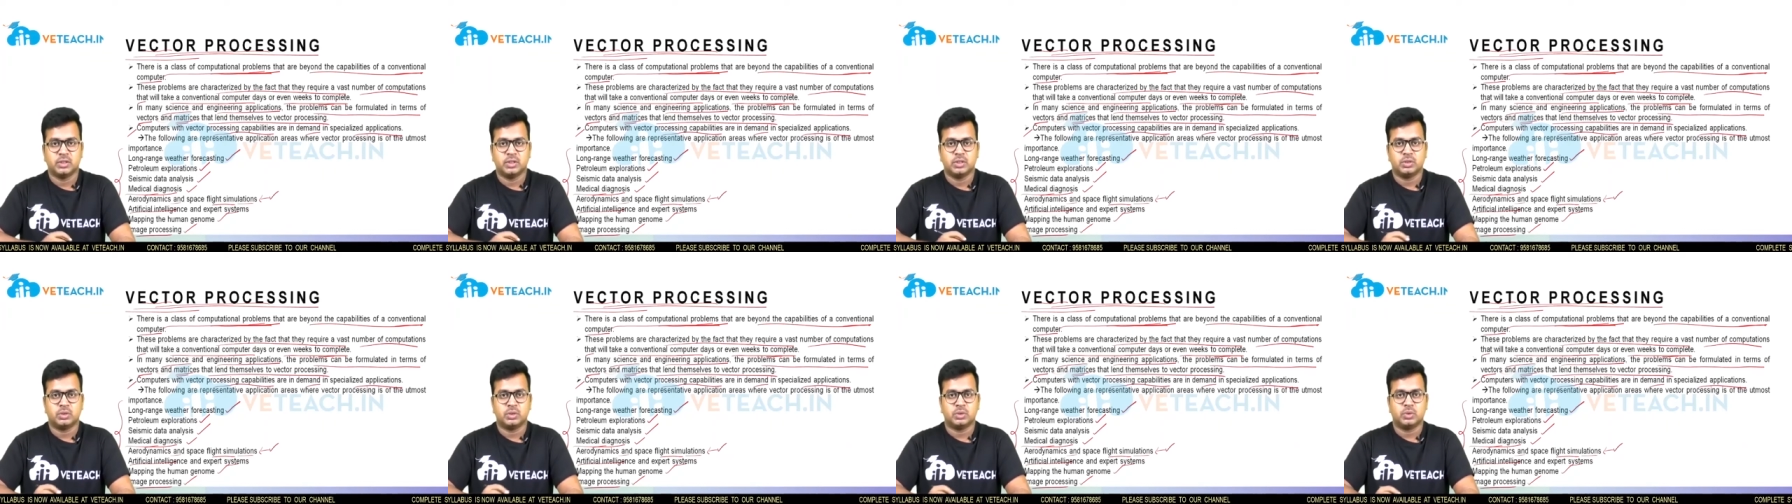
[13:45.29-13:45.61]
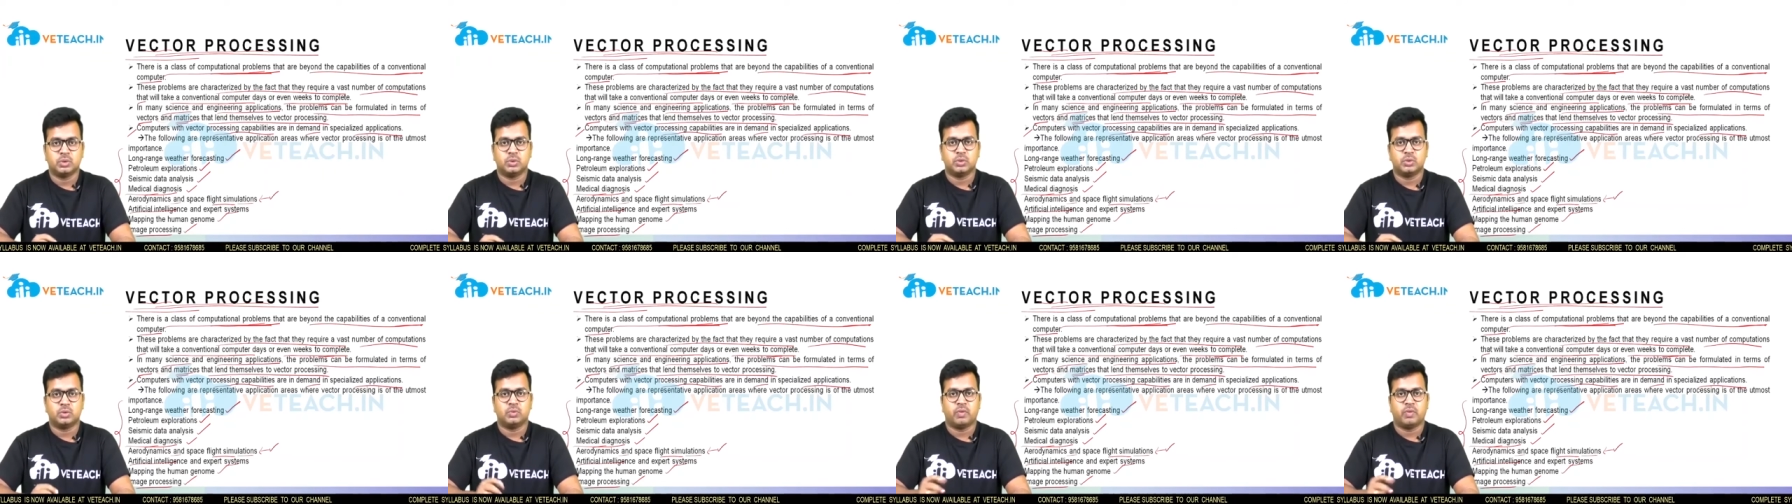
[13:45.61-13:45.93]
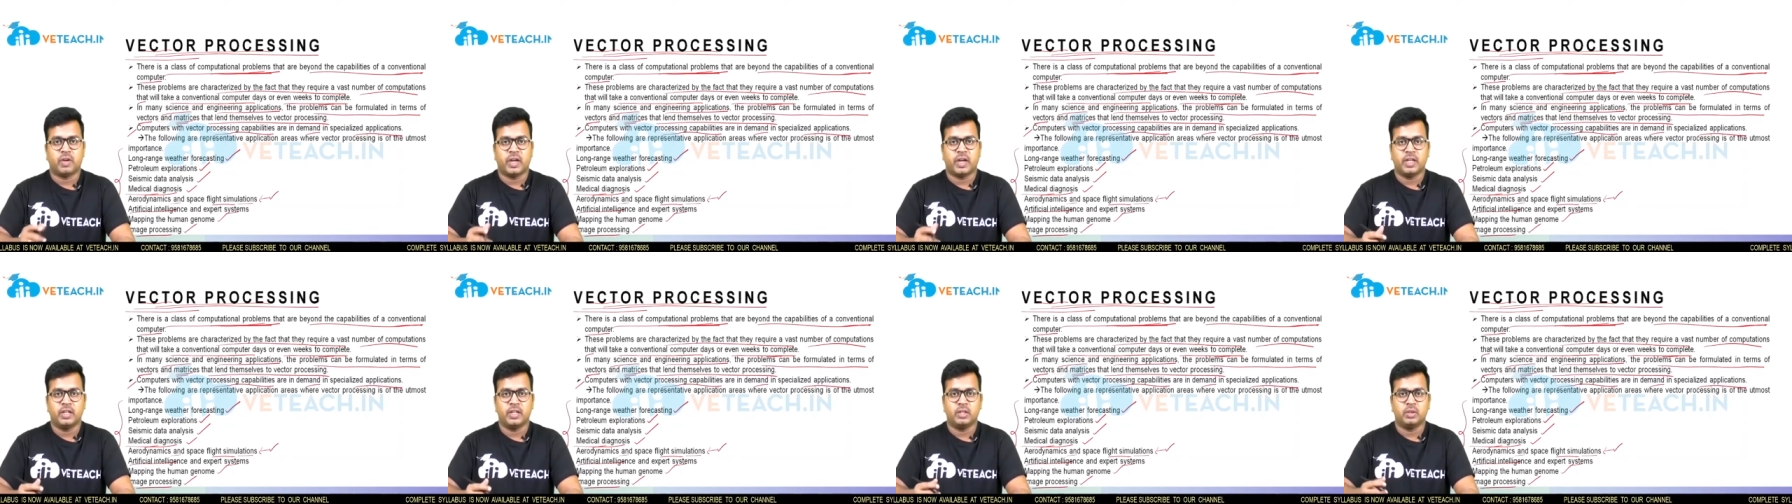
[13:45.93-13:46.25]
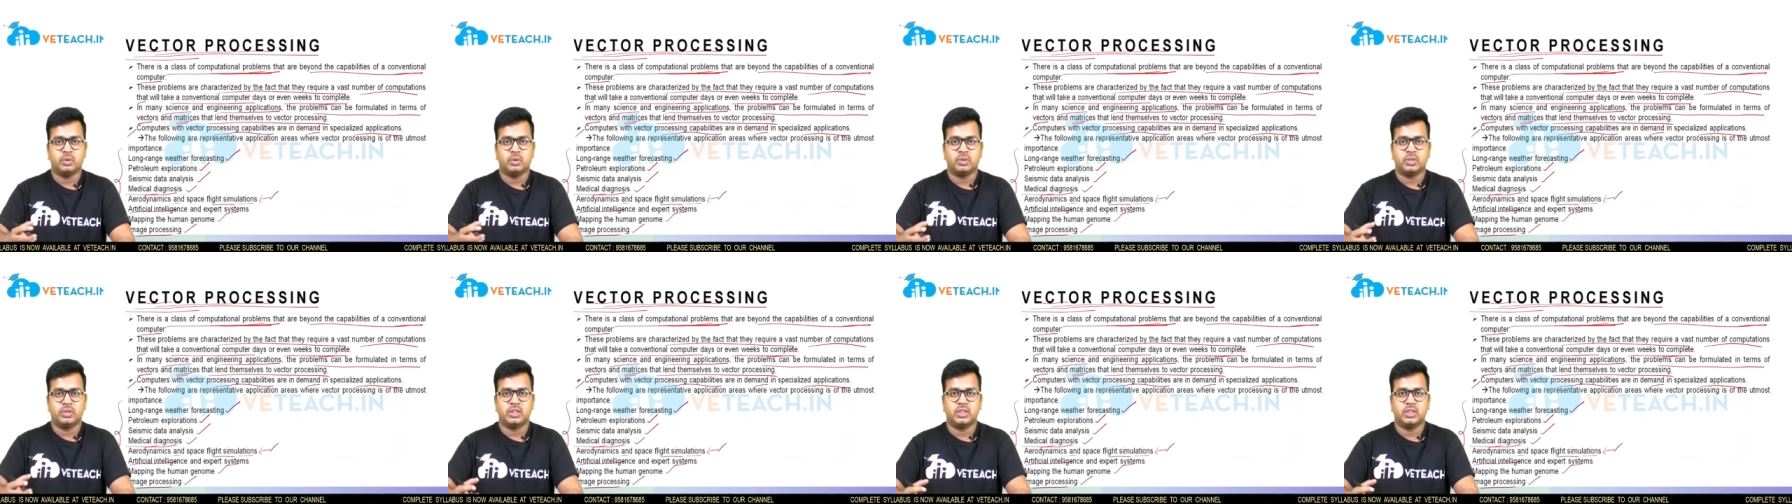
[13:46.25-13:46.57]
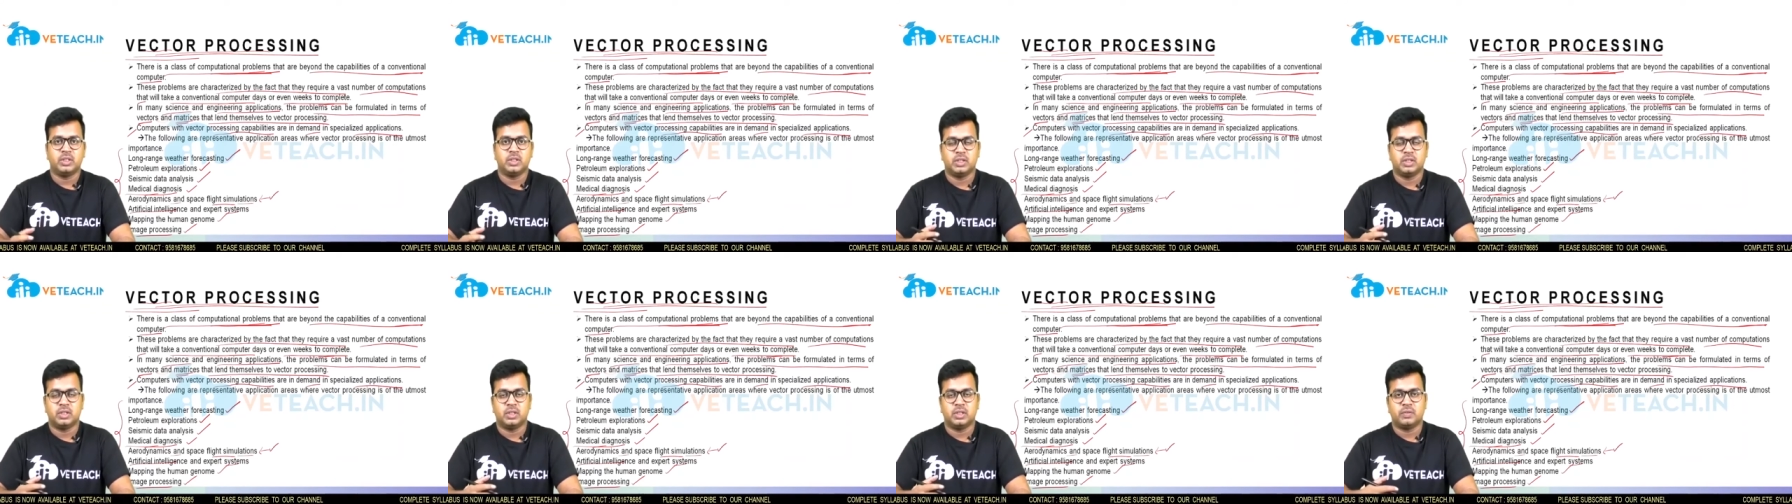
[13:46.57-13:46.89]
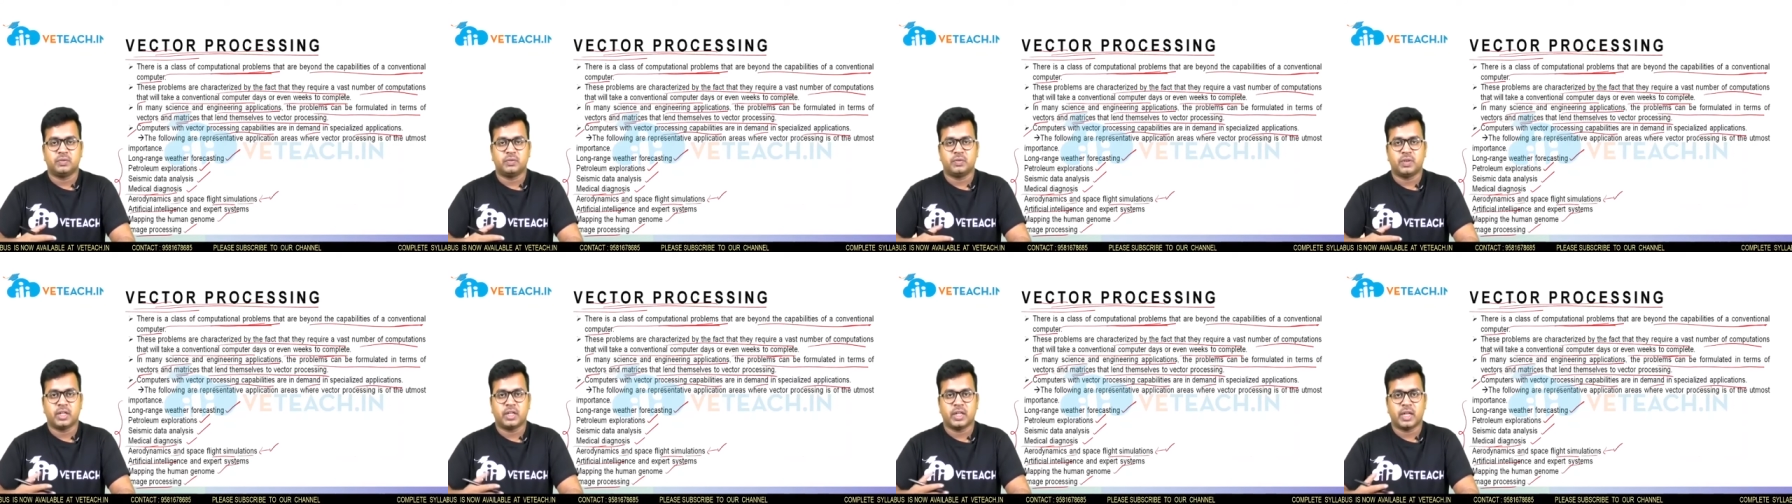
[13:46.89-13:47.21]
so to find out the
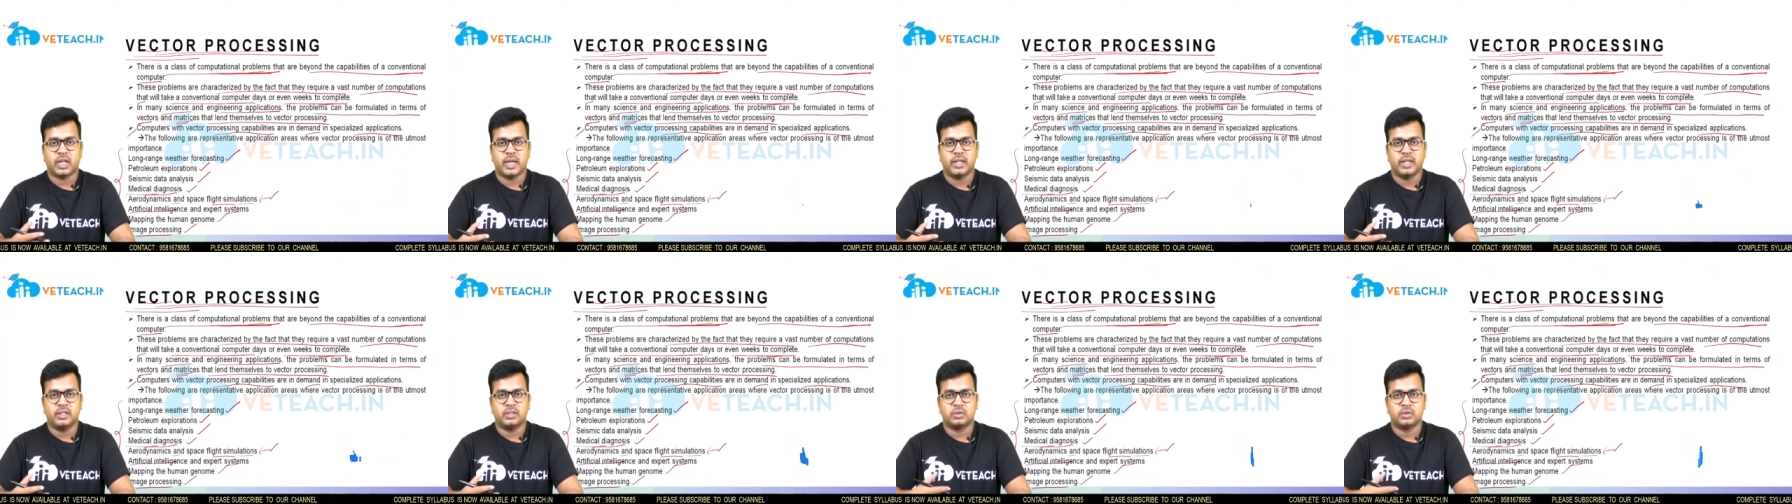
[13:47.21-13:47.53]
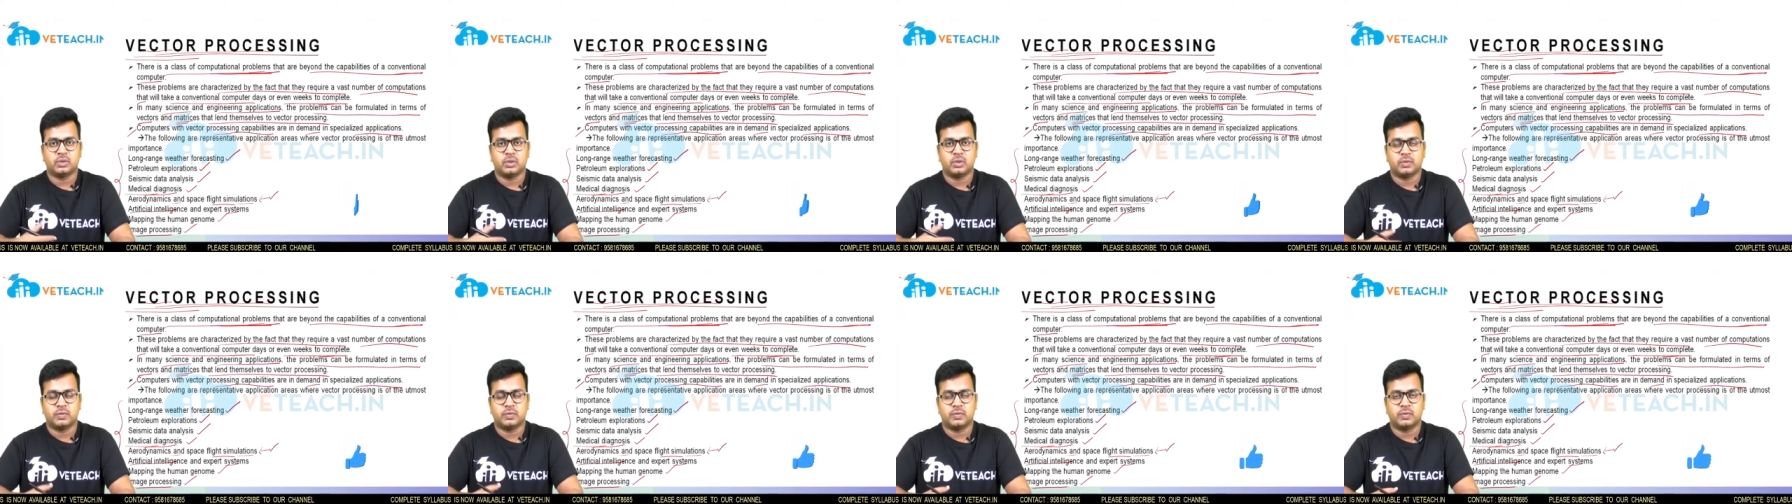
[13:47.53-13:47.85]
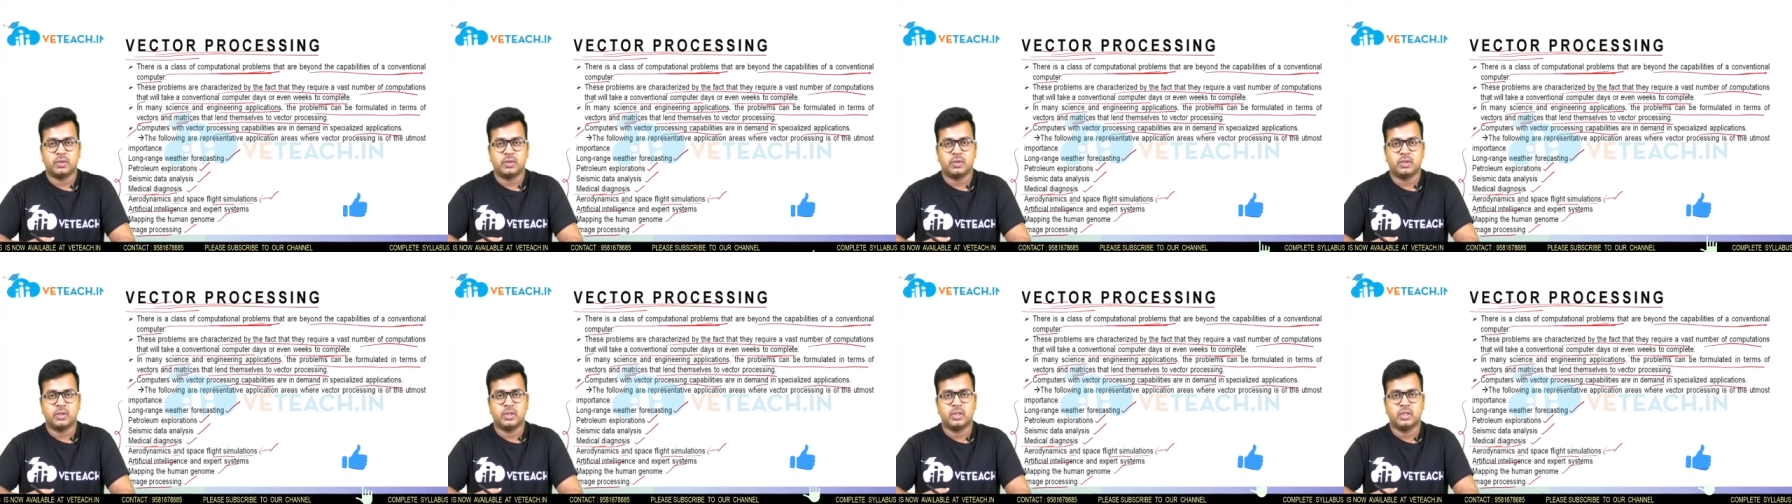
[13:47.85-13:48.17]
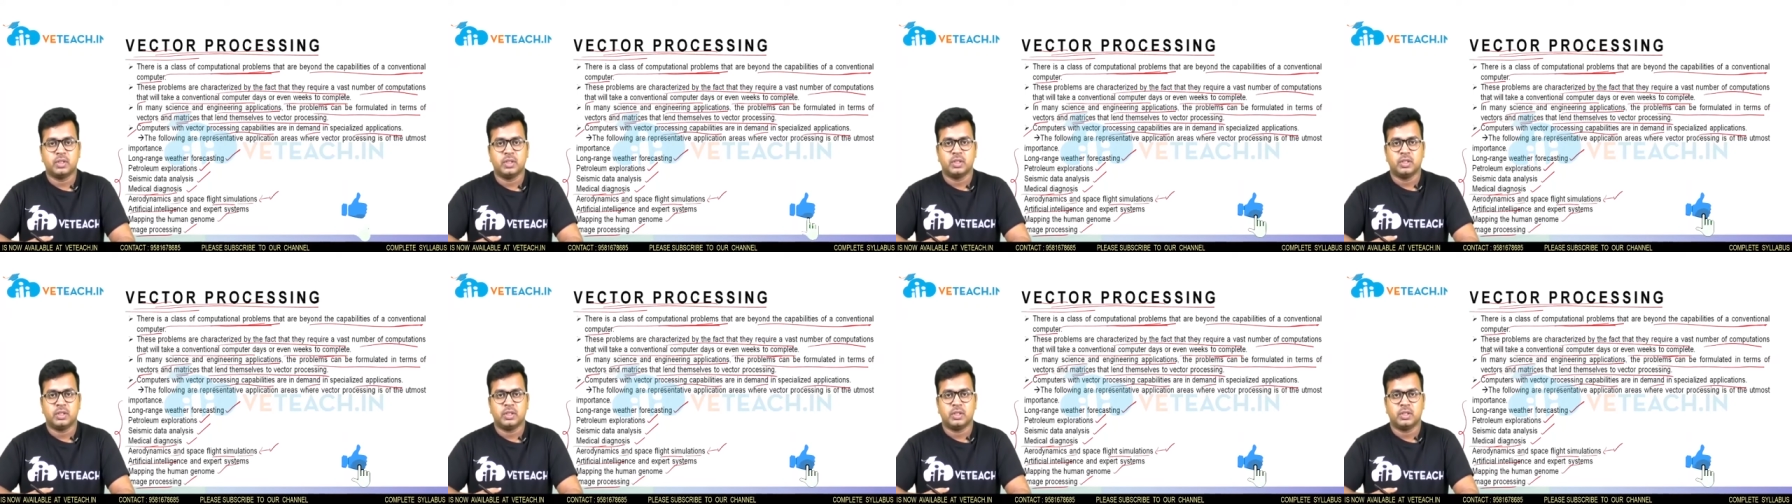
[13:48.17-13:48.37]
different kinds of